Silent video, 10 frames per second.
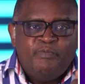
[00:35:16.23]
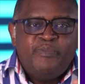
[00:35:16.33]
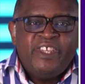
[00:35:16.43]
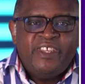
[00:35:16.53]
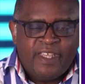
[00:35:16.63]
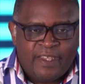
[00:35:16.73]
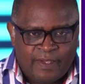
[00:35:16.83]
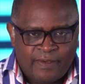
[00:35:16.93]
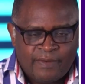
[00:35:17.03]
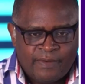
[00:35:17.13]
being.
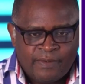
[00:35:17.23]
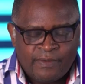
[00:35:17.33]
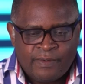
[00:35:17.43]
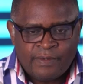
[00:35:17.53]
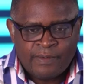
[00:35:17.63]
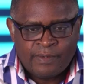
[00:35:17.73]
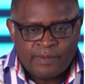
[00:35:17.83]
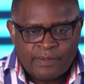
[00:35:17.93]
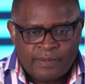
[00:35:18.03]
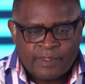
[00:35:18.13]

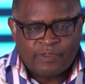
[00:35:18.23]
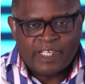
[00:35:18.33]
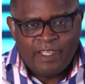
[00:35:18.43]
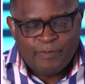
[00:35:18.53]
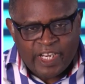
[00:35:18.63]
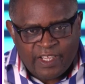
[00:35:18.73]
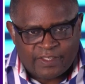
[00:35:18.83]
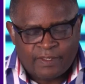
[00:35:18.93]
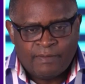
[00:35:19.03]
That's what He brings.